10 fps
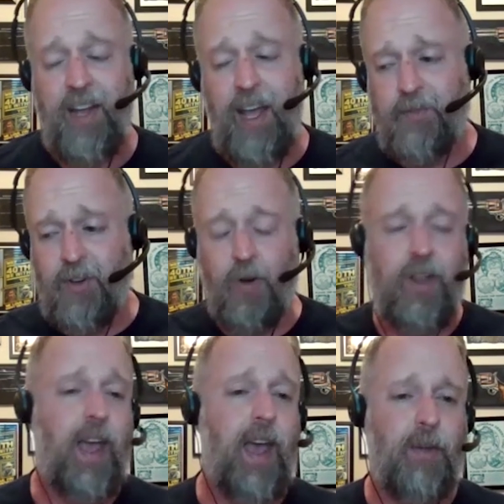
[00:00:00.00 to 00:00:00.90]
Naps are
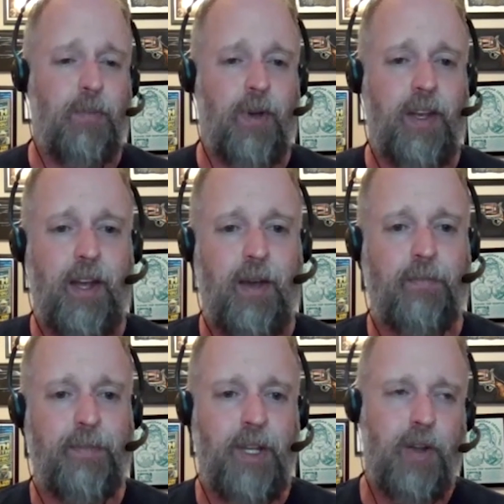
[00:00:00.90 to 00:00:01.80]
okay, but
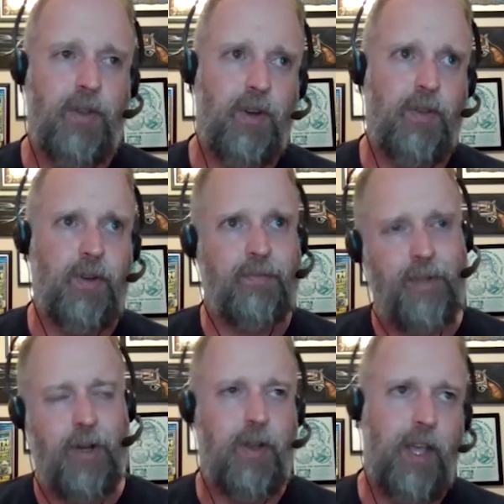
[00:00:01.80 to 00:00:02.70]
they're
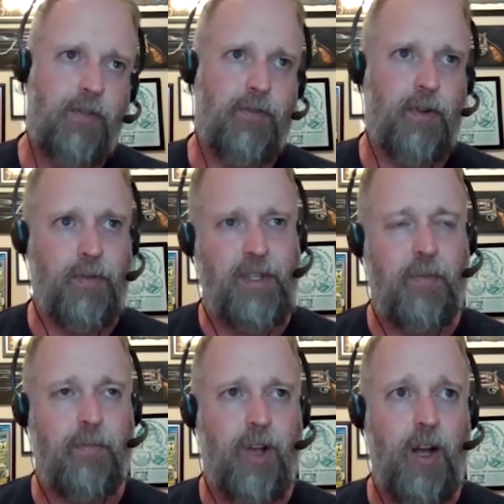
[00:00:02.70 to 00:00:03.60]
okay for
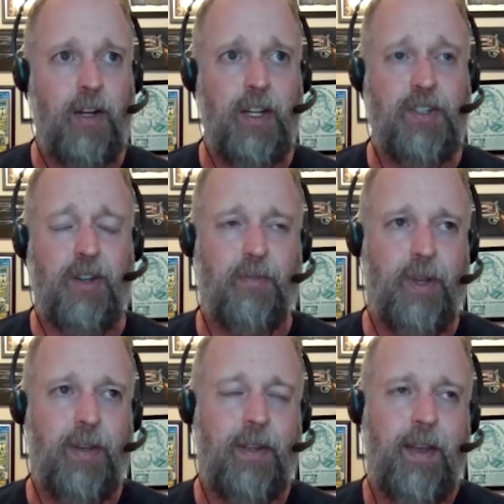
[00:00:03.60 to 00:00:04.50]
some cognition,
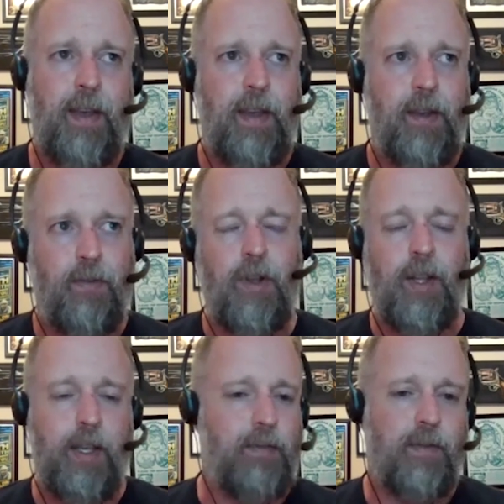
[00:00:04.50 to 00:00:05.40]
but
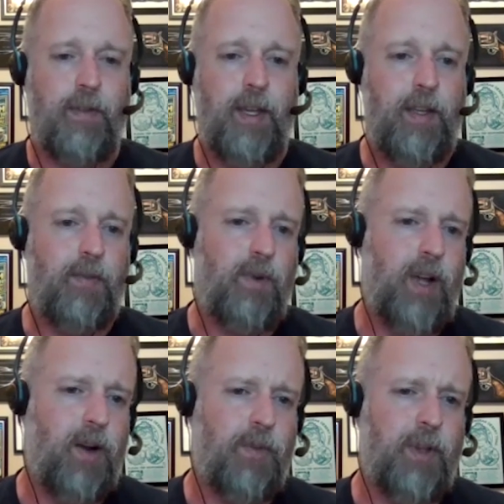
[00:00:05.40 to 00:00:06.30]
really,
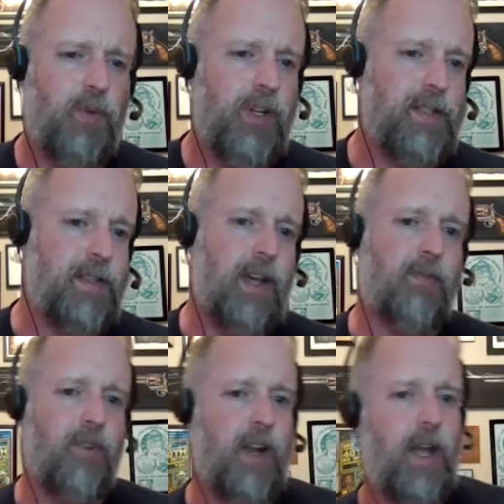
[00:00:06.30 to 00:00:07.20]
I don't think we're
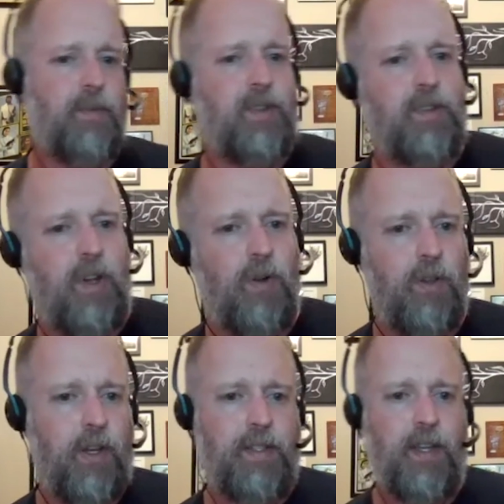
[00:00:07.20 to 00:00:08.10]
designed for naps. There's not a whole
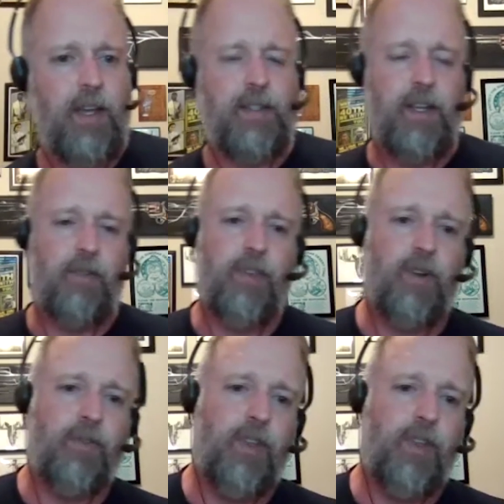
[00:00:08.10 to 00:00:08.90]
lot of science out there for